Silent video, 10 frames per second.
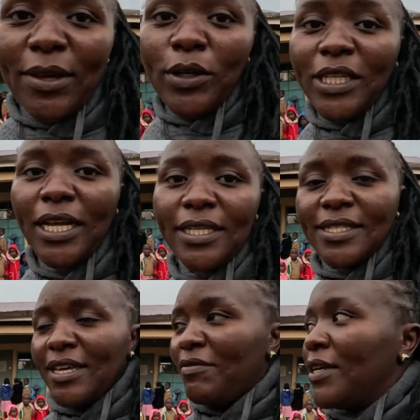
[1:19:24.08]
that your child is
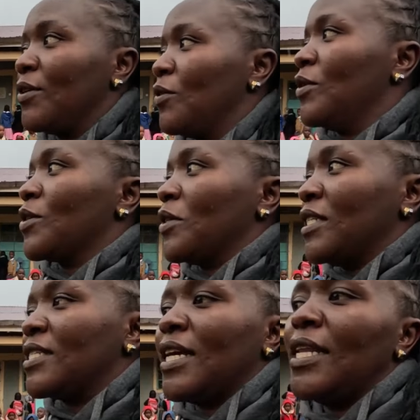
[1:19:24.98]
giving you. So
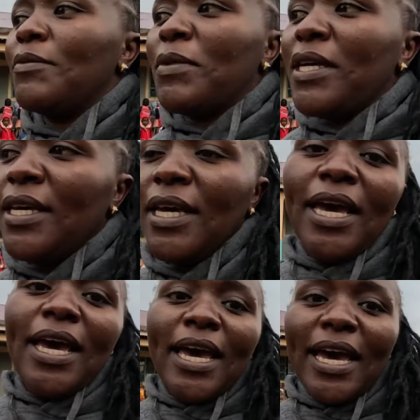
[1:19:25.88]
she's telling me
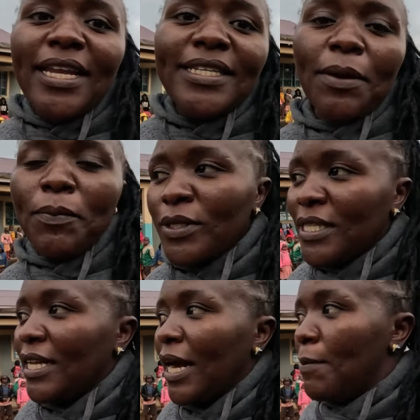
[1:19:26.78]
Eliza put
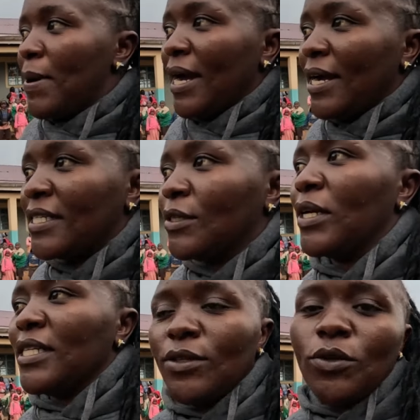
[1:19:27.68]
in her bag. She
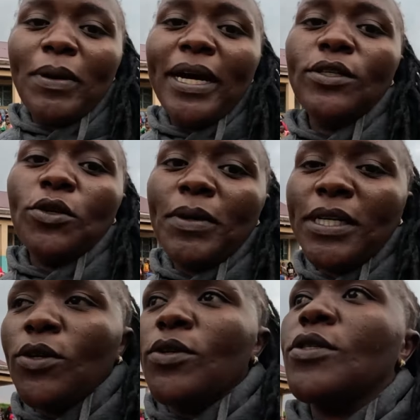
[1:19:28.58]
wanted to buy
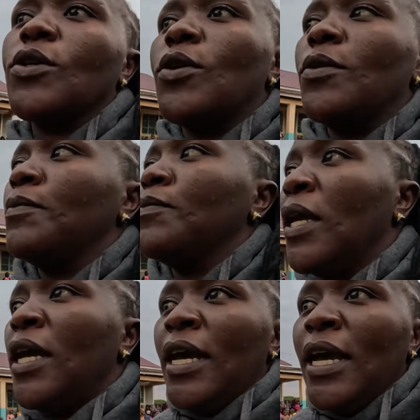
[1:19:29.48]
tomatoes. So
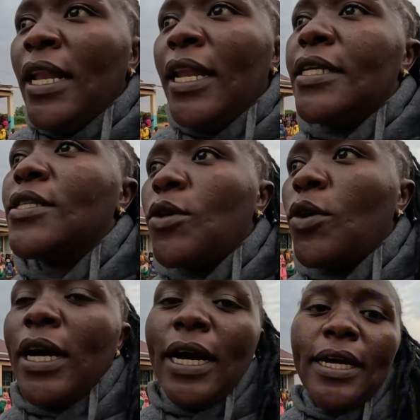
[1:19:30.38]
let's go,
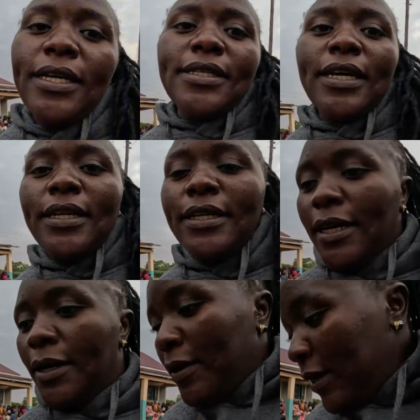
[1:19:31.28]
guys. And
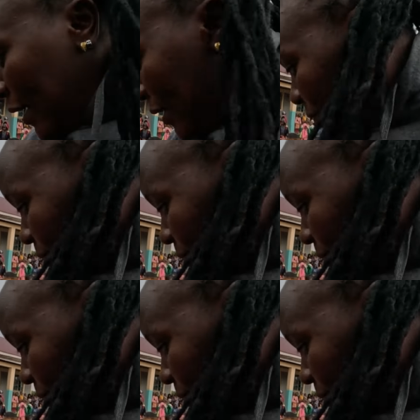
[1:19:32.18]
yeah,